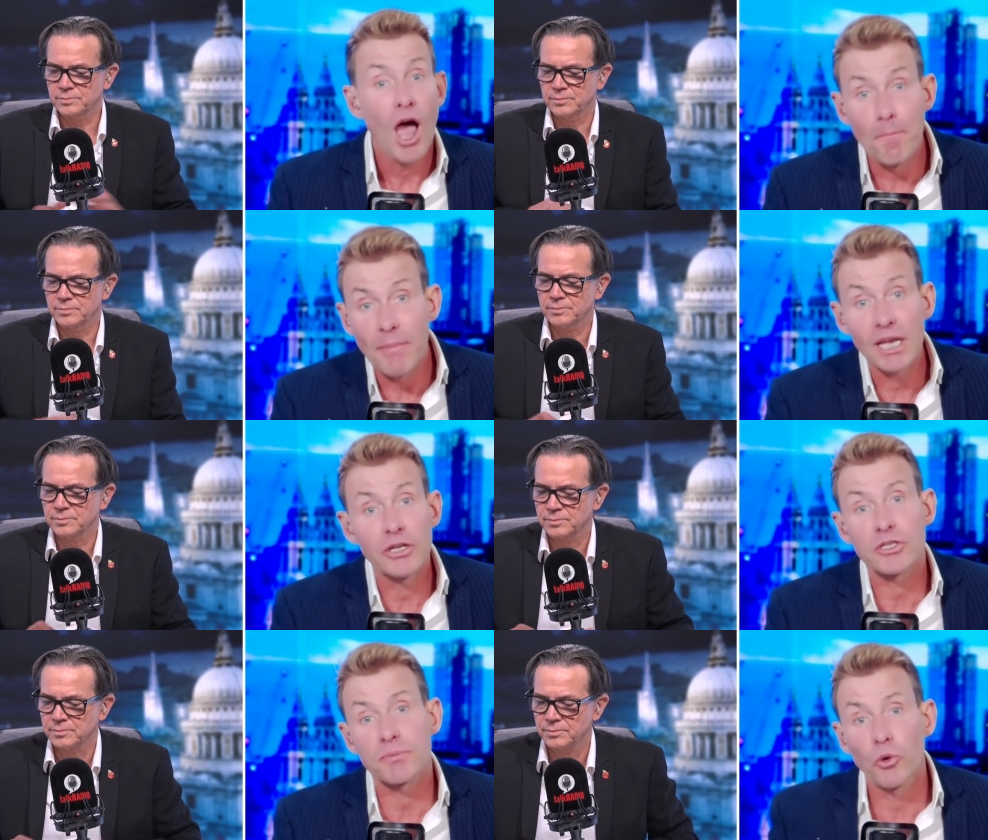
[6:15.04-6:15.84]
Speaker 1: a
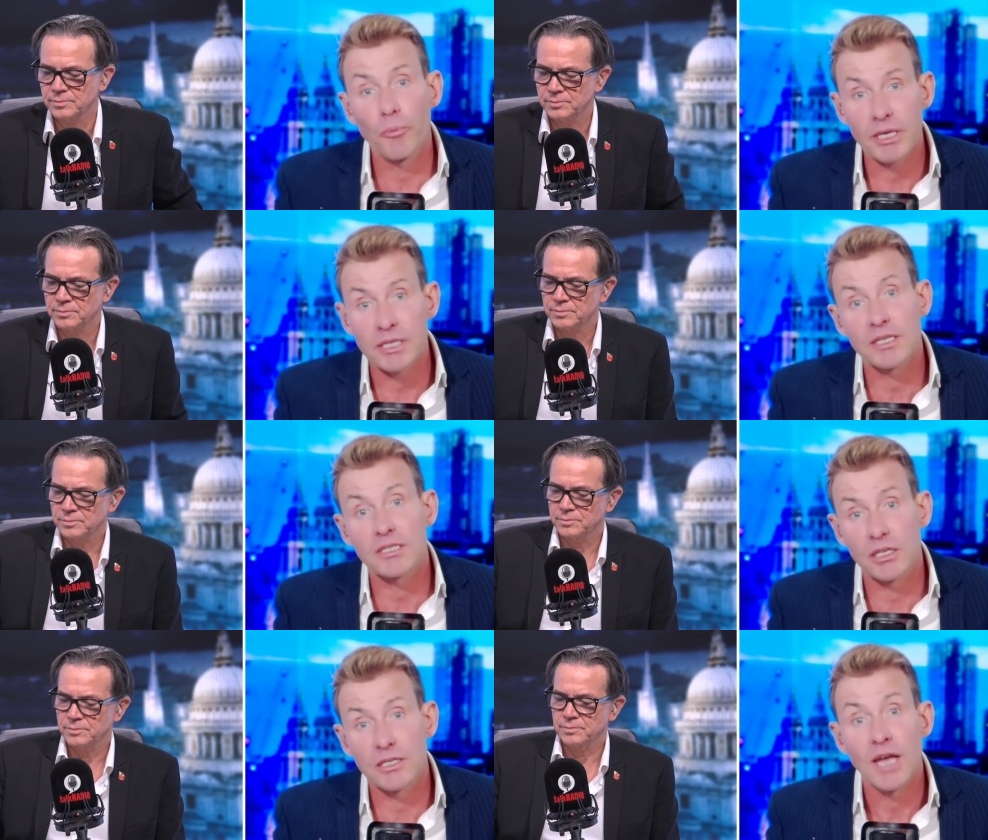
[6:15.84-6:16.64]
million small
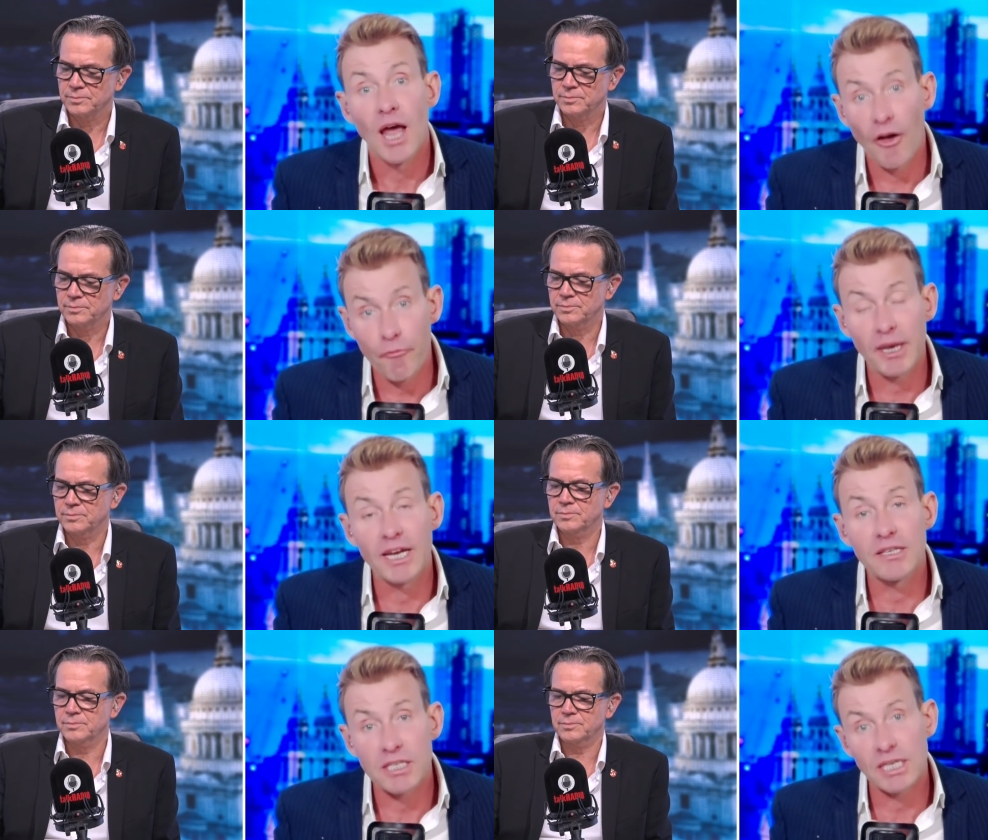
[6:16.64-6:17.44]
businesses have
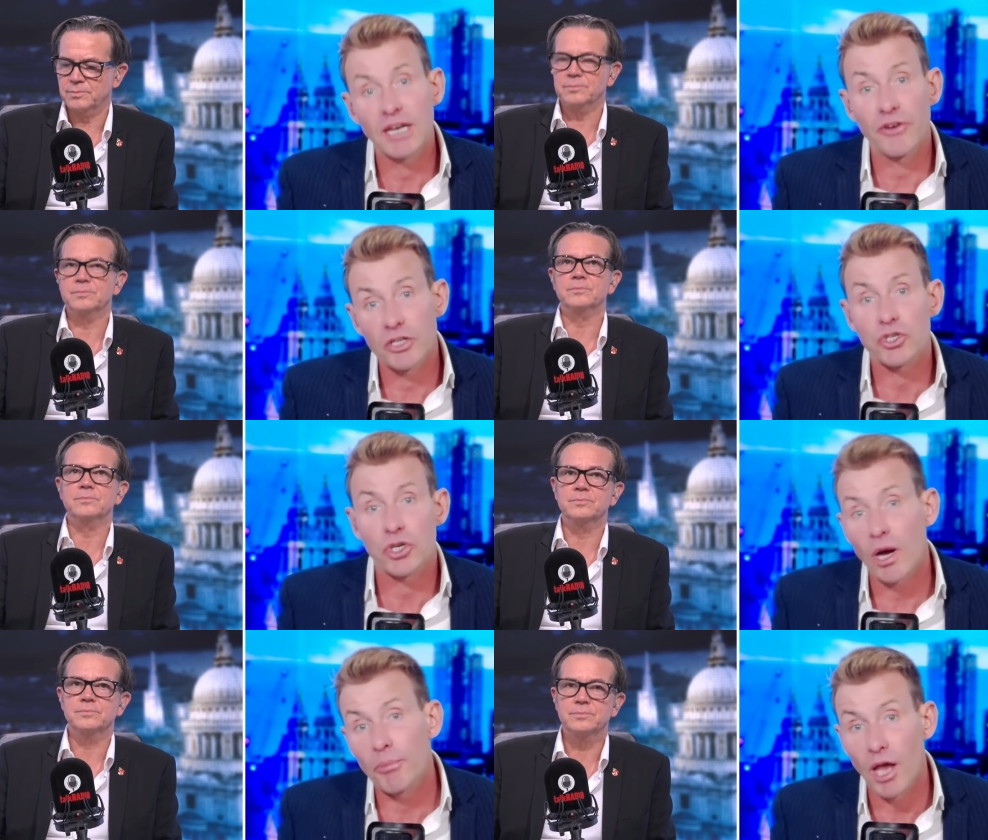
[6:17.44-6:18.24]
been in serious
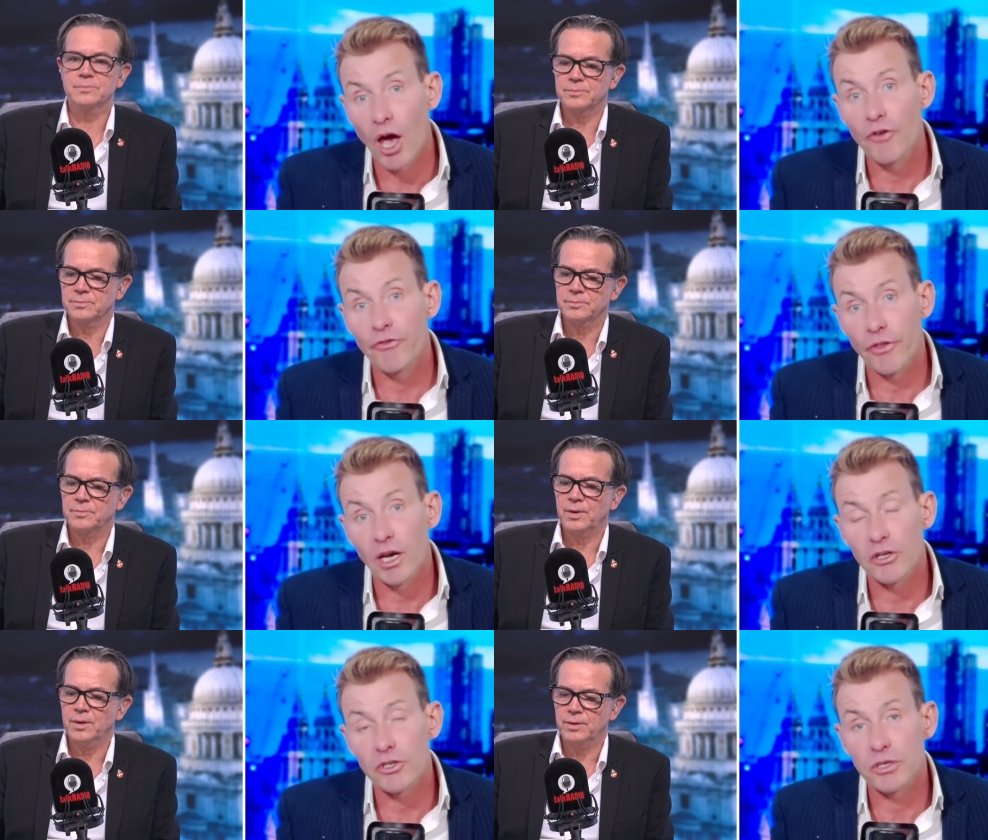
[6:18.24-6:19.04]
trouble over
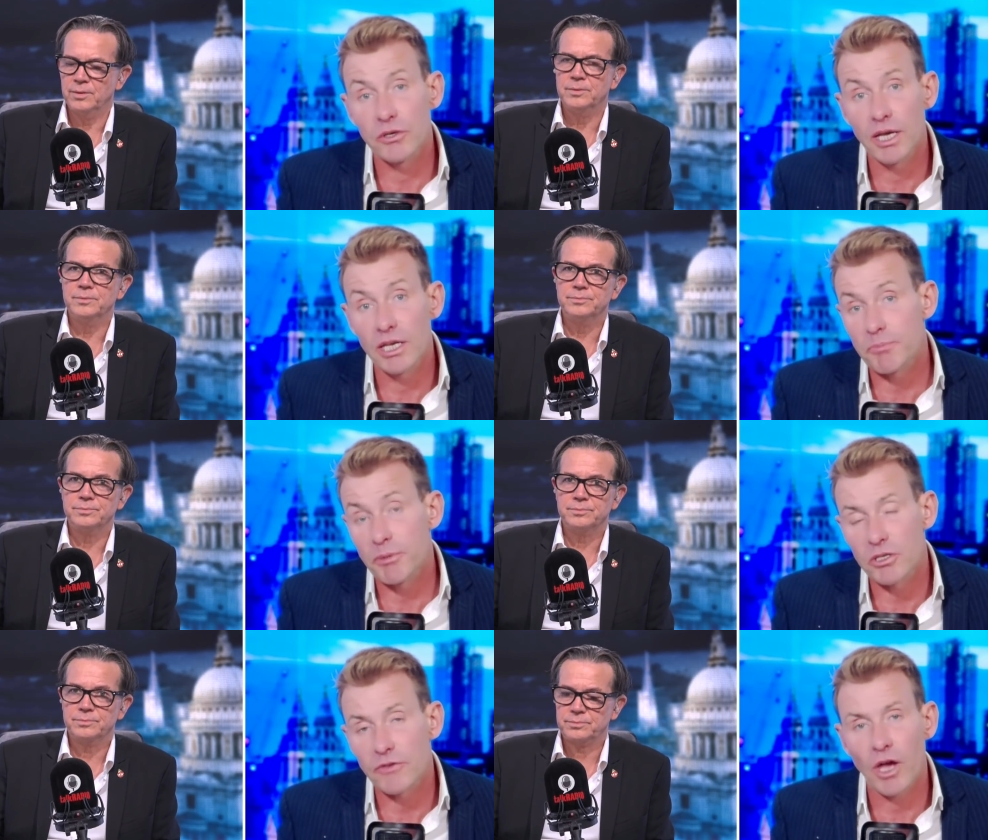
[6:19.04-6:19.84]
the last two years
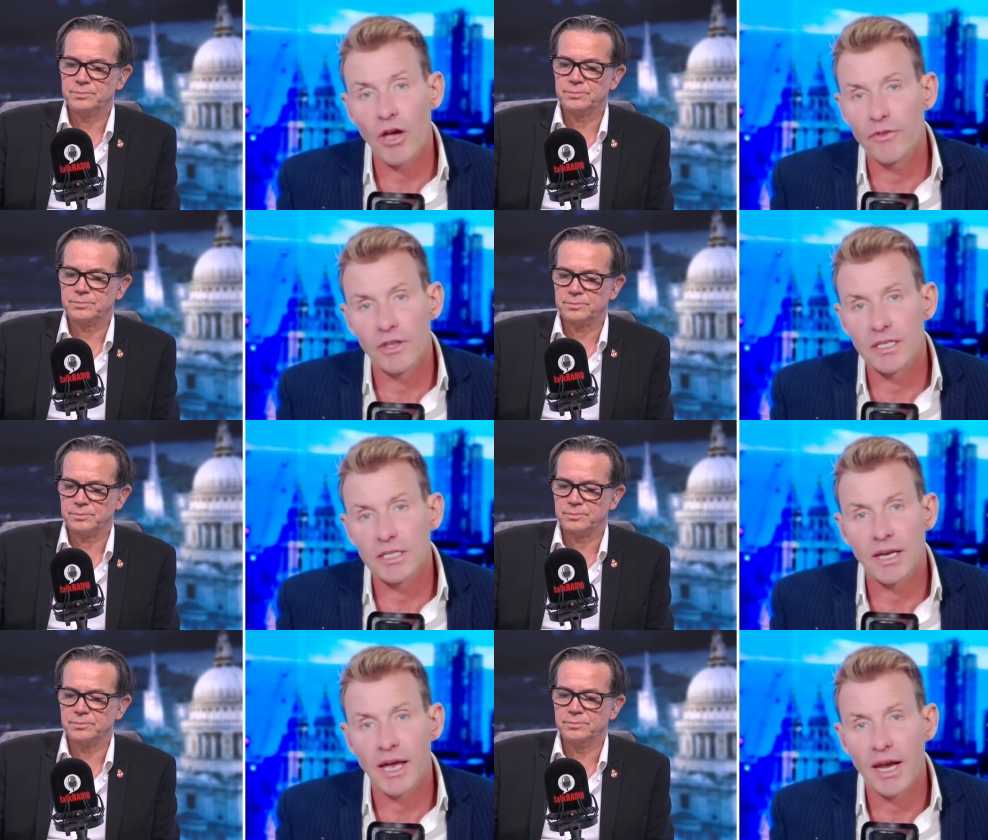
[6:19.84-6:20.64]
because of COVID. They
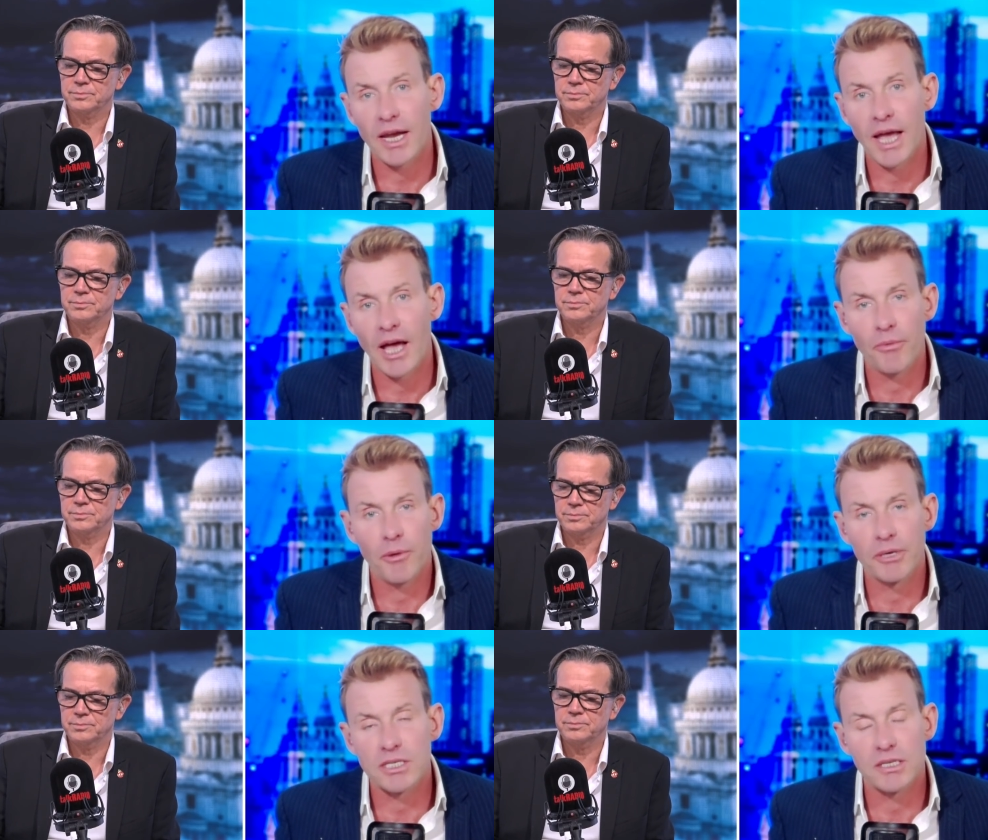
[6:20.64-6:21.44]
didn't get any help,
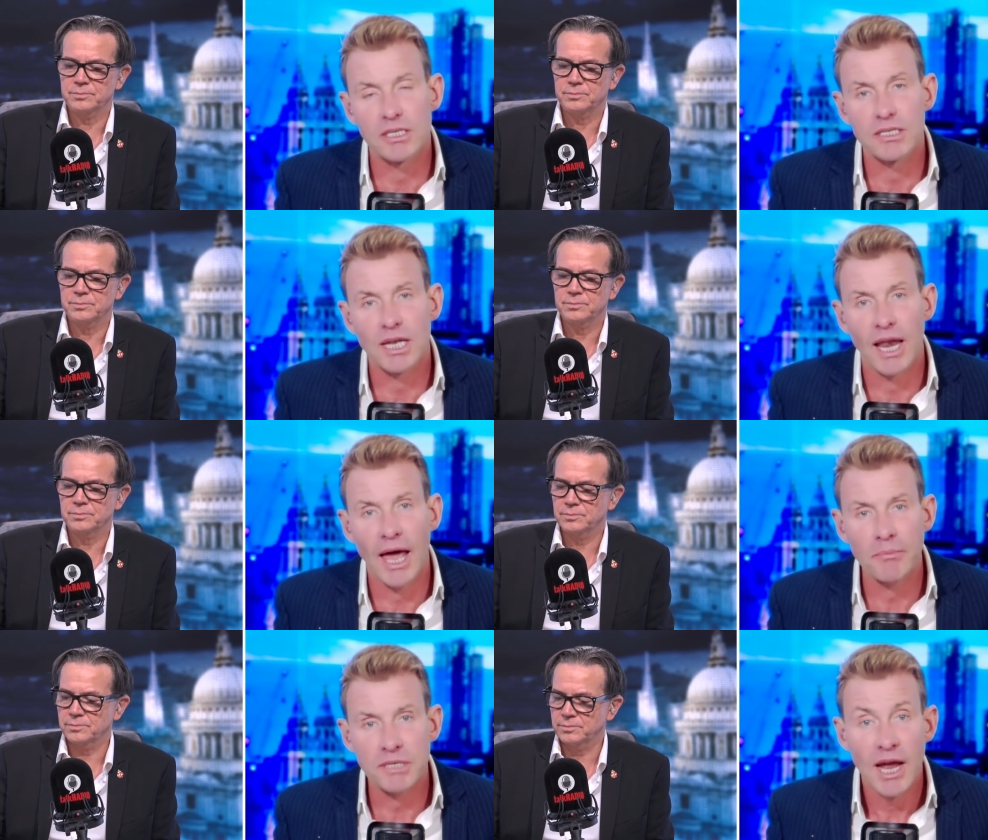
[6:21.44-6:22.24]
the businesses
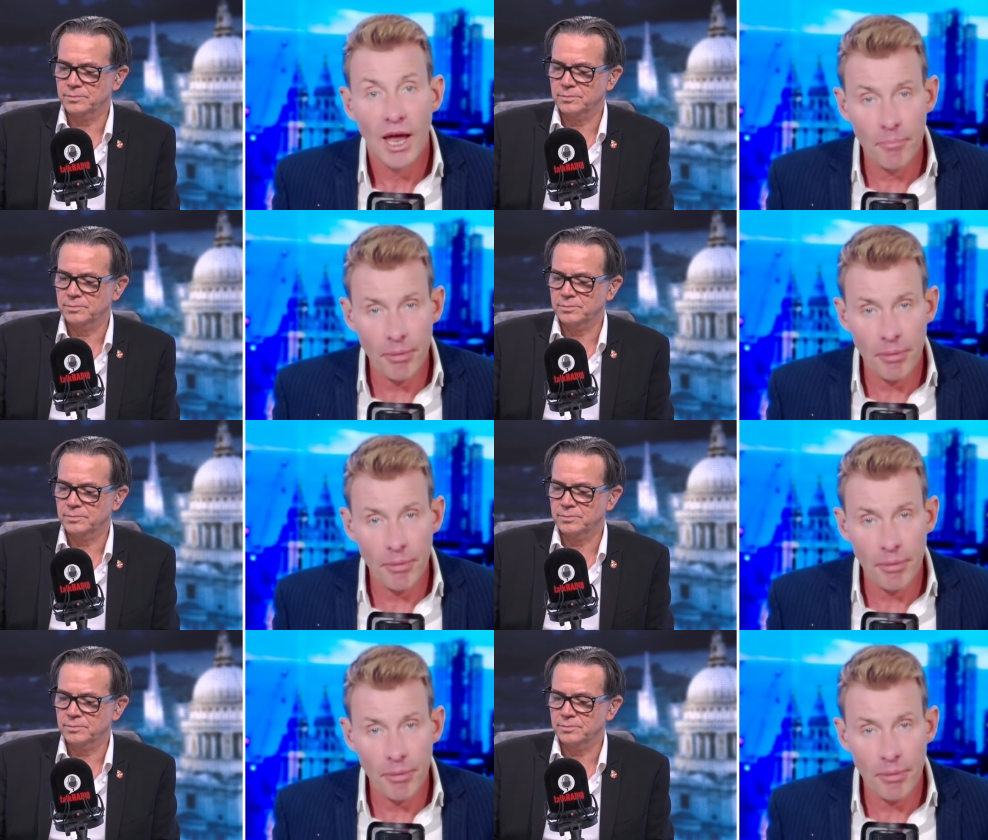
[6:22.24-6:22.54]
collapsed, and